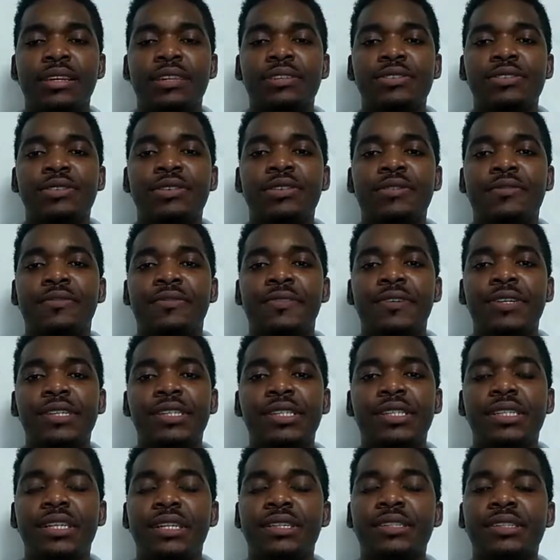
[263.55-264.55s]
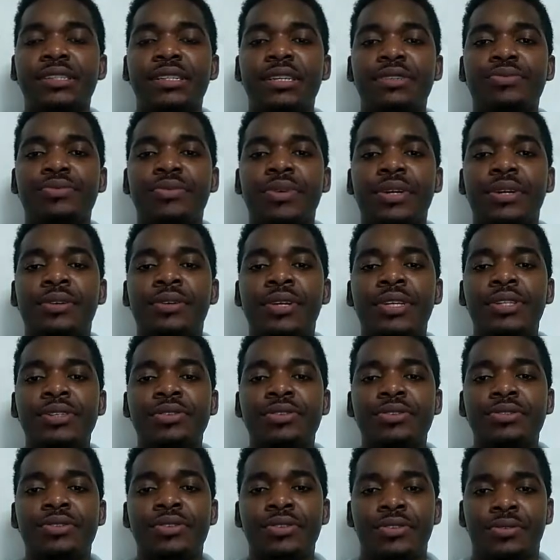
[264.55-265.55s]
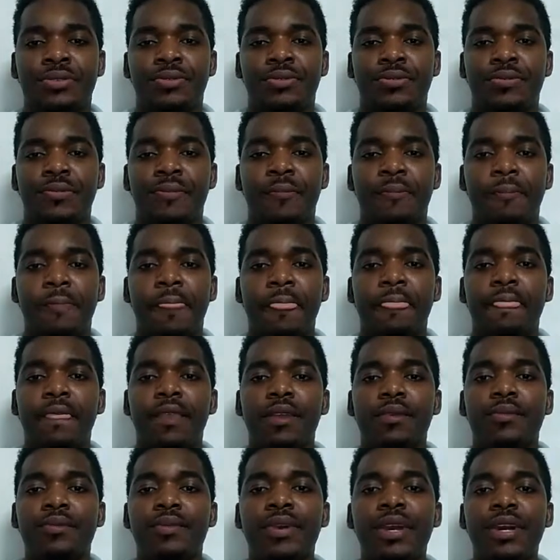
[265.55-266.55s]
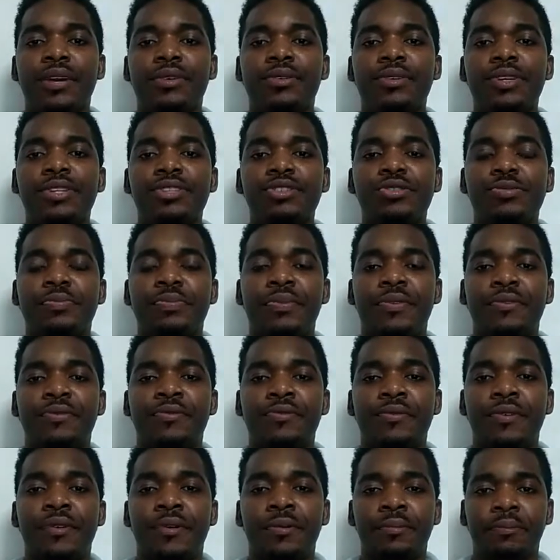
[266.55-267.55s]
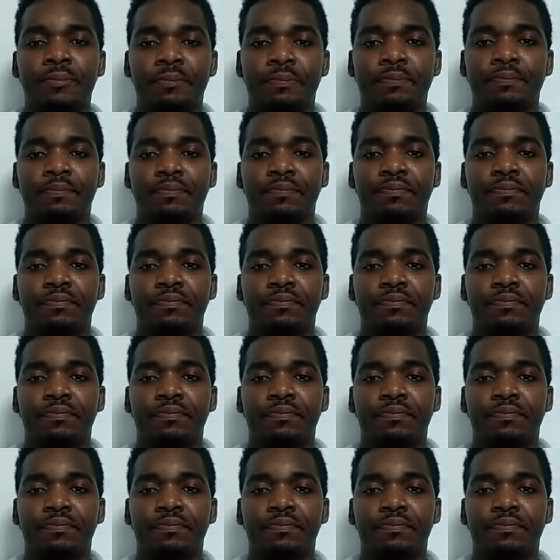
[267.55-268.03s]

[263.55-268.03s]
So the first test that we are going to do, we are going to perform